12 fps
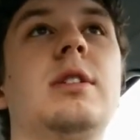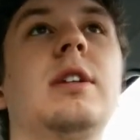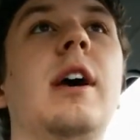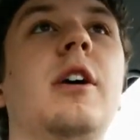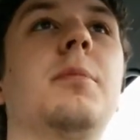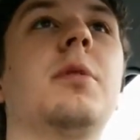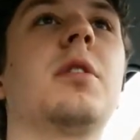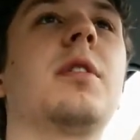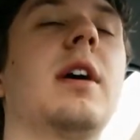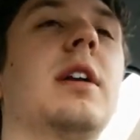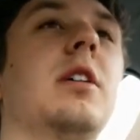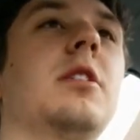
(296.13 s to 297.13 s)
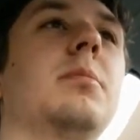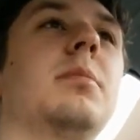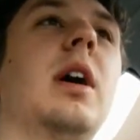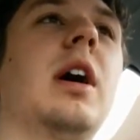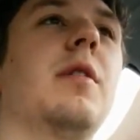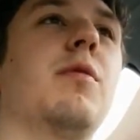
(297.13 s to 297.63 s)
style book that
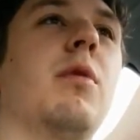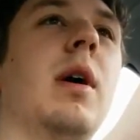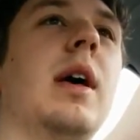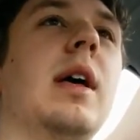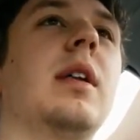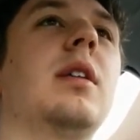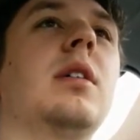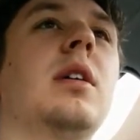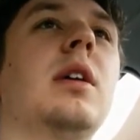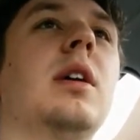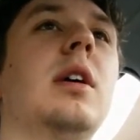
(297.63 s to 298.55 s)
I read,